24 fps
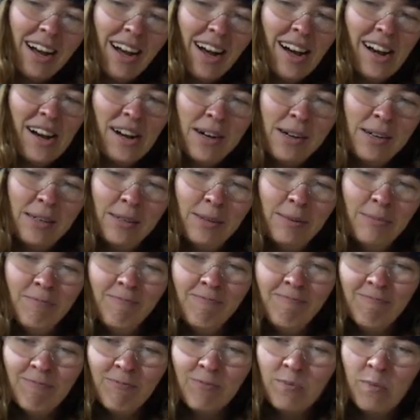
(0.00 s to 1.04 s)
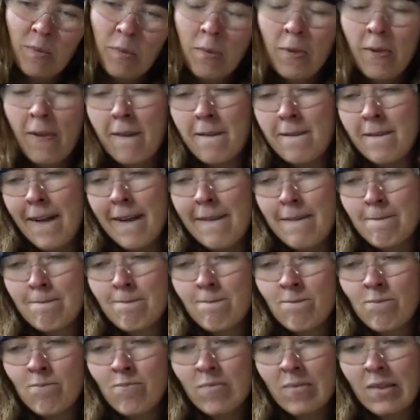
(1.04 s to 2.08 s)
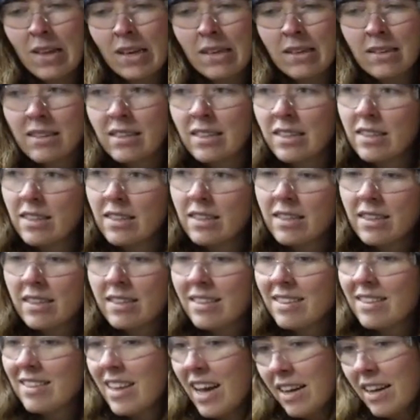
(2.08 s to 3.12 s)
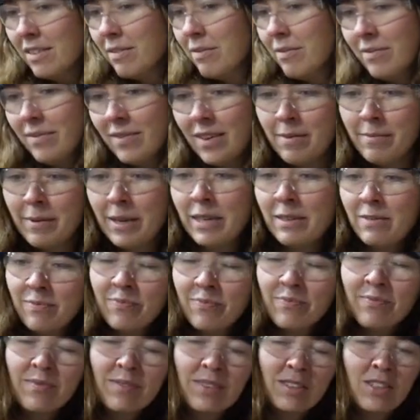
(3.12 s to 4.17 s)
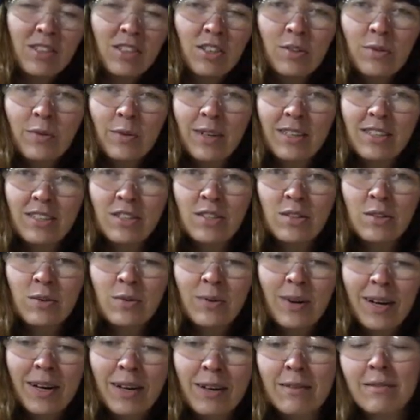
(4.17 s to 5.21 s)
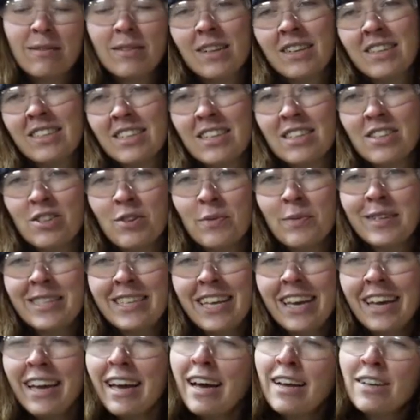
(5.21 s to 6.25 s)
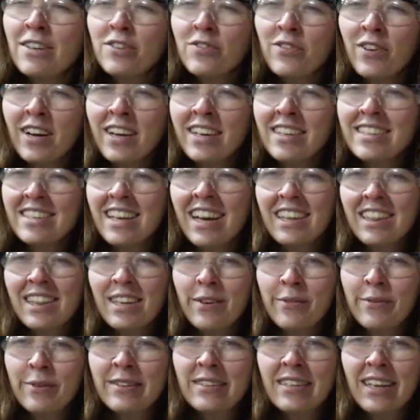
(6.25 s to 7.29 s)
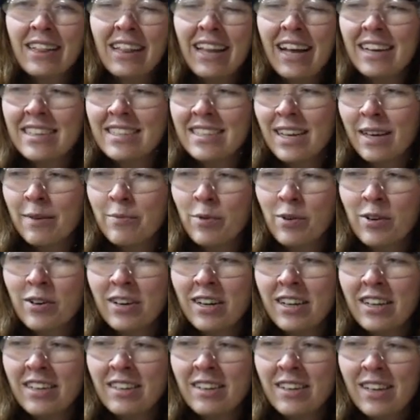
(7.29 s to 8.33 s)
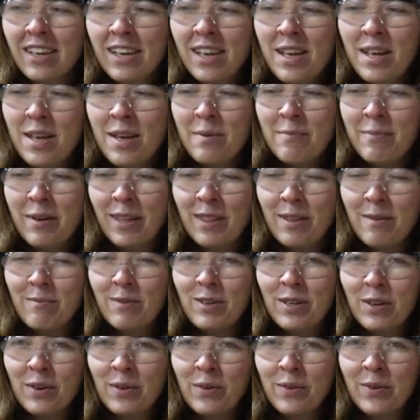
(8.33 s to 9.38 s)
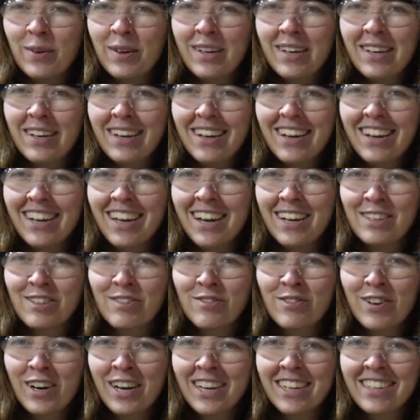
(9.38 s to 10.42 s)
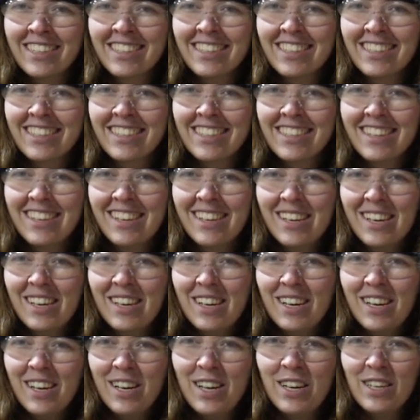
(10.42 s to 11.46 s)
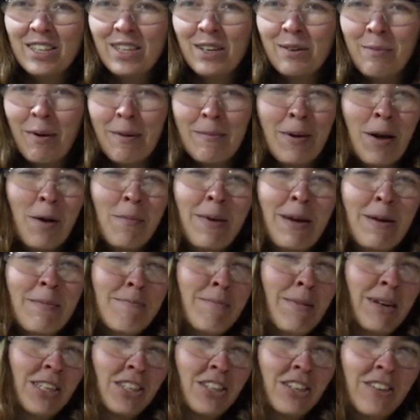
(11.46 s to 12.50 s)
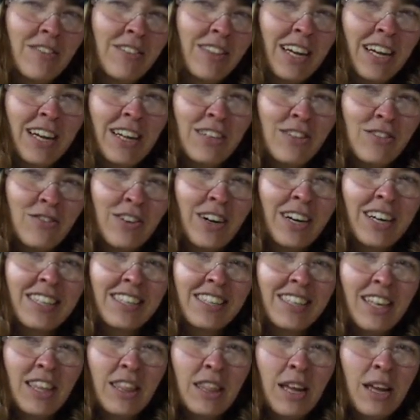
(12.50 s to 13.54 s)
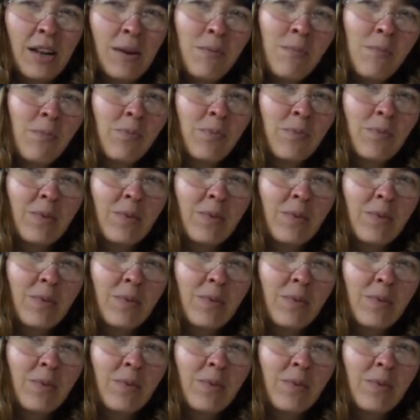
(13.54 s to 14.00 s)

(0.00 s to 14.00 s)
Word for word: Um, well, since it's done, I mean, do you want to, uh, let's see, should we say a catchphrase? I think we said last time we were going to make them do a catchphrase. So maybe I'll make mention of the catchphrase and then